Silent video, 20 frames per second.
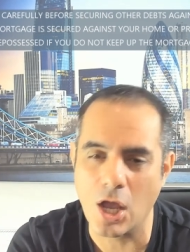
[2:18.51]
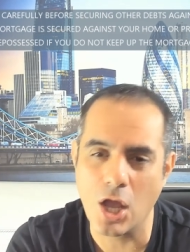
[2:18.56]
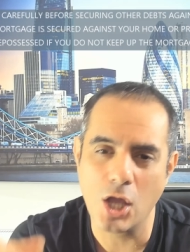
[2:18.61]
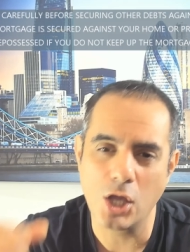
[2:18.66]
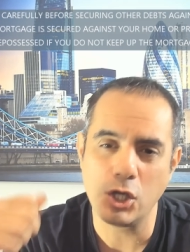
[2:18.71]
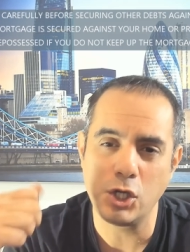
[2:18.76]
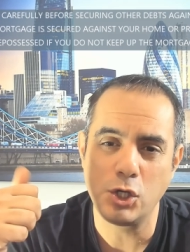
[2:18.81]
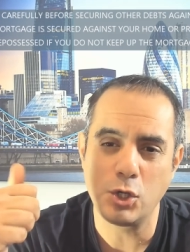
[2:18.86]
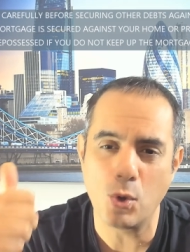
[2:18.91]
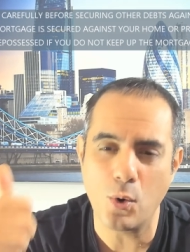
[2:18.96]

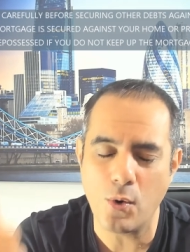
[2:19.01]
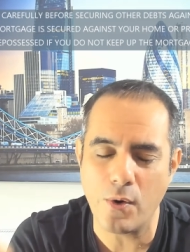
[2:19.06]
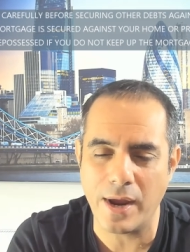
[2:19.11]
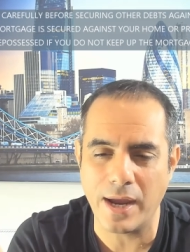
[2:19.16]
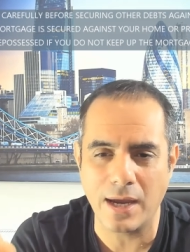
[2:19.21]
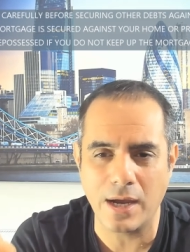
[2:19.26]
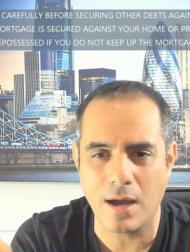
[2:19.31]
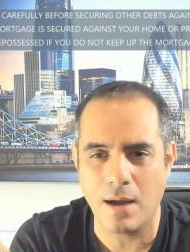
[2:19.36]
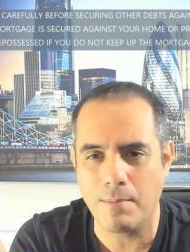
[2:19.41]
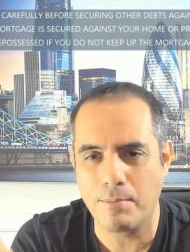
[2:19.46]
your
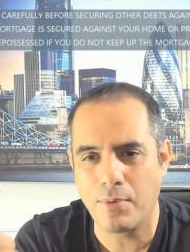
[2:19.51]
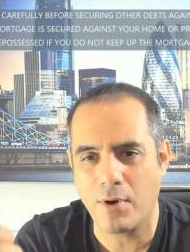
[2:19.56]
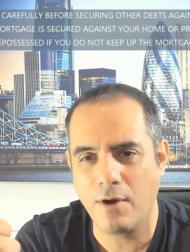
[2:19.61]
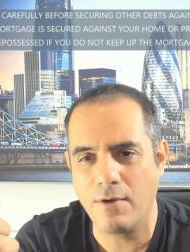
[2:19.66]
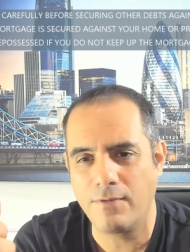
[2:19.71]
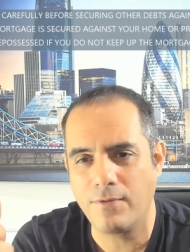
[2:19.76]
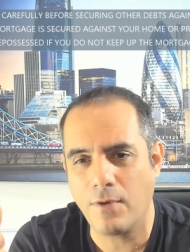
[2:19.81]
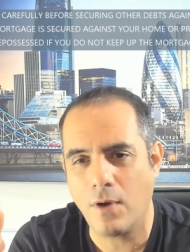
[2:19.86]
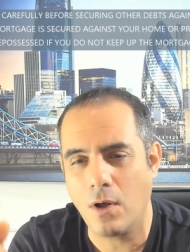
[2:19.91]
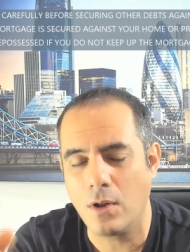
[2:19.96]
income
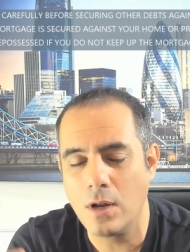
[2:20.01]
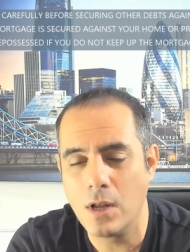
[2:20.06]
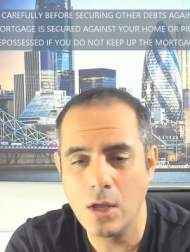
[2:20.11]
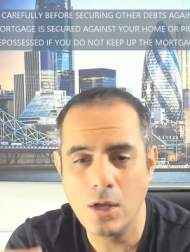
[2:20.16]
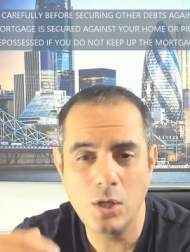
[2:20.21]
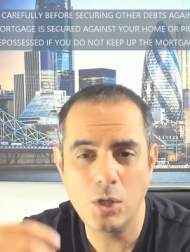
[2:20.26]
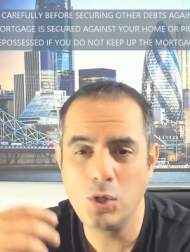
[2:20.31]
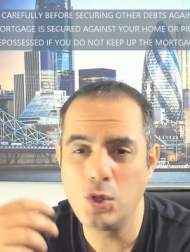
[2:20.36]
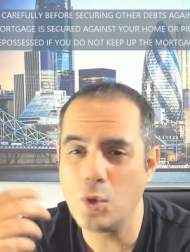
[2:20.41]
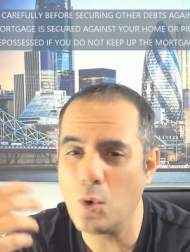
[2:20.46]
profile,
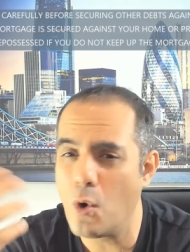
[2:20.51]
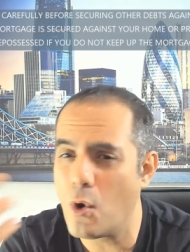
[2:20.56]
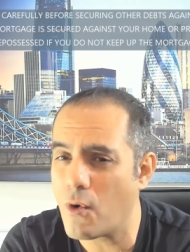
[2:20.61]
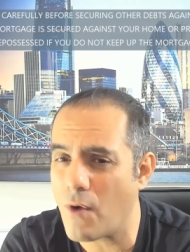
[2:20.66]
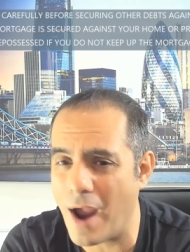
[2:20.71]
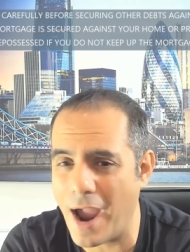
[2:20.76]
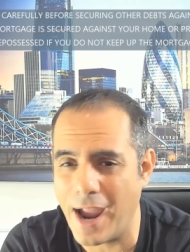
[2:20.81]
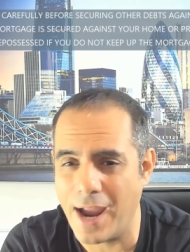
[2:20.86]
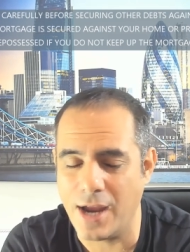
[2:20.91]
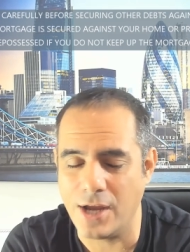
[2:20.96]
your
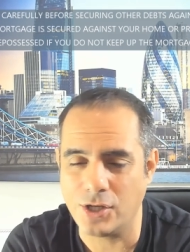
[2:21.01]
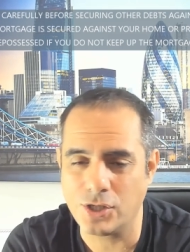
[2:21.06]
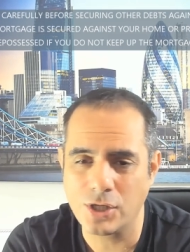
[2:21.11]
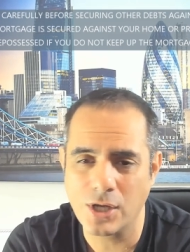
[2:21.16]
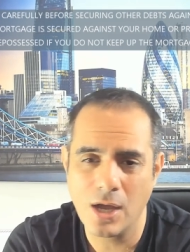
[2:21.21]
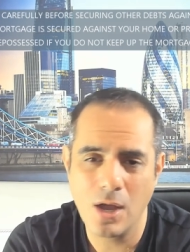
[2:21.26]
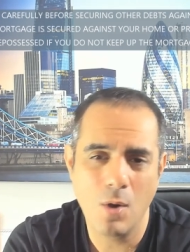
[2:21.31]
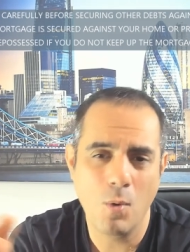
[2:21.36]
age,